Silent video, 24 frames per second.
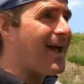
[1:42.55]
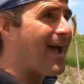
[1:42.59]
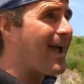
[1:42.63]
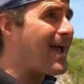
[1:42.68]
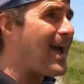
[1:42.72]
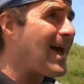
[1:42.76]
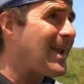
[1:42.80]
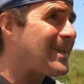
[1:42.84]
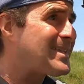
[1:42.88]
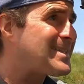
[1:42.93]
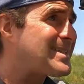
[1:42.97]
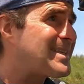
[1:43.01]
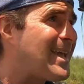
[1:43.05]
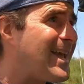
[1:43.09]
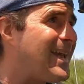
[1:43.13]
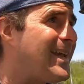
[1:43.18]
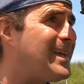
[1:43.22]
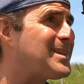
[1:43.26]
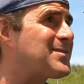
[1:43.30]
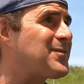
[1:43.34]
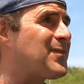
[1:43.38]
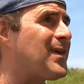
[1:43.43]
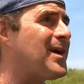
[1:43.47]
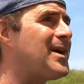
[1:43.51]
I gotta say,
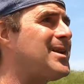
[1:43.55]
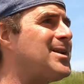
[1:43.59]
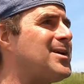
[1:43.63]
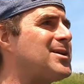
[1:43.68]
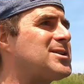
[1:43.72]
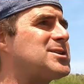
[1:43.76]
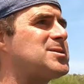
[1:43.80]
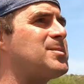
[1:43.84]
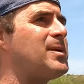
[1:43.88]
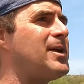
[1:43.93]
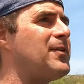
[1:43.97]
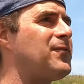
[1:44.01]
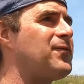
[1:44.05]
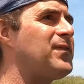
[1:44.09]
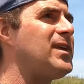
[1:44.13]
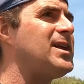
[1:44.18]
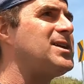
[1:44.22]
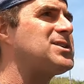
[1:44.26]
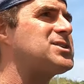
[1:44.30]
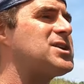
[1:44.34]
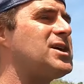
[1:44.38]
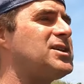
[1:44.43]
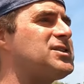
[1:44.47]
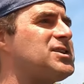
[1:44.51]
it's very noticeable. It
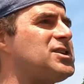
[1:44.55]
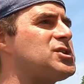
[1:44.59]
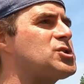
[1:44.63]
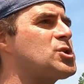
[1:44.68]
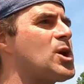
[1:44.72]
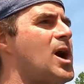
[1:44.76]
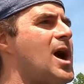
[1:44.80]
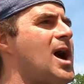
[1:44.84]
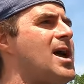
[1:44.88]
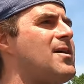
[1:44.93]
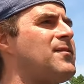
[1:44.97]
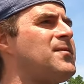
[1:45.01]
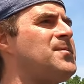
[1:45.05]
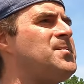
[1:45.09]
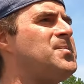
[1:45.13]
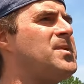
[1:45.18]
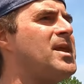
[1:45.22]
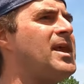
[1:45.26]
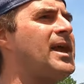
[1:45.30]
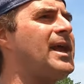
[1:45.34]
feels good to drive.